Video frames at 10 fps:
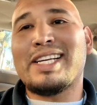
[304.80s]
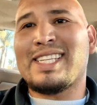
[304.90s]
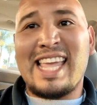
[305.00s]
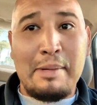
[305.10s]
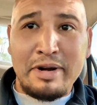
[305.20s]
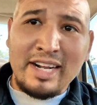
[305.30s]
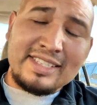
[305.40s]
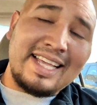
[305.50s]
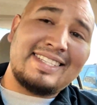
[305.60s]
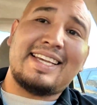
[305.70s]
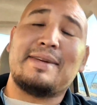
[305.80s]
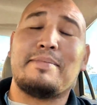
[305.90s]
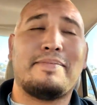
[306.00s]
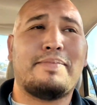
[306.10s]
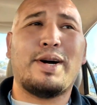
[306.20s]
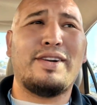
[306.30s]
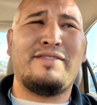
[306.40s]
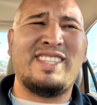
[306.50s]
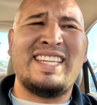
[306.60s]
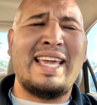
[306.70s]
because I can't pronounce that second part
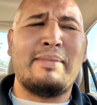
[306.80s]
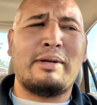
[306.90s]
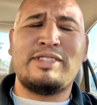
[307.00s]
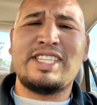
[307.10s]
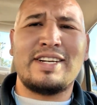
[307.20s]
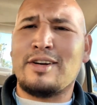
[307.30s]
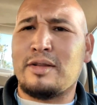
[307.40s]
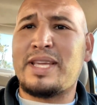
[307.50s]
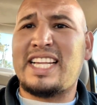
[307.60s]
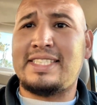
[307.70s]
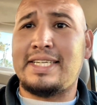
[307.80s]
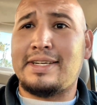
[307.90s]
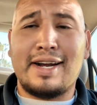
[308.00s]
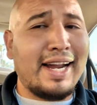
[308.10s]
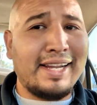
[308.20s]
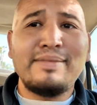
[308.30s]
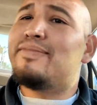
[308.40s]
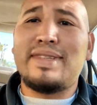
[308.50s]
of his name. I'm just gonna call him KT. All right.